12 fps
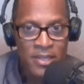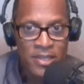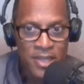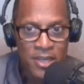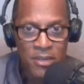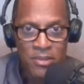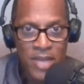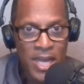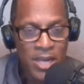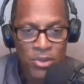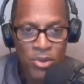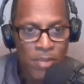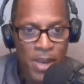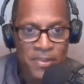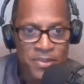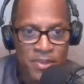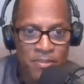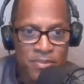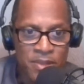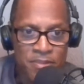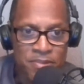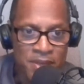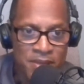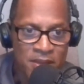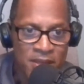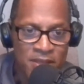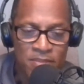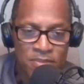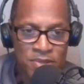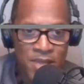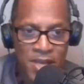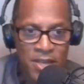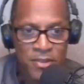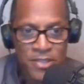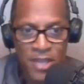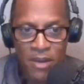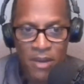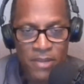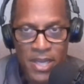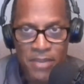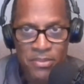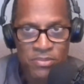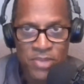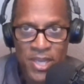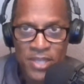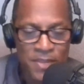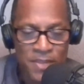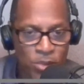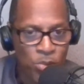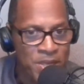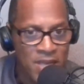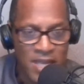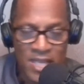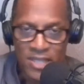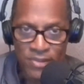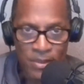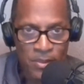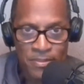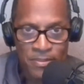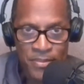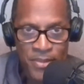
I don't know, maybe take some Saturdays out, give them take some of their weekends from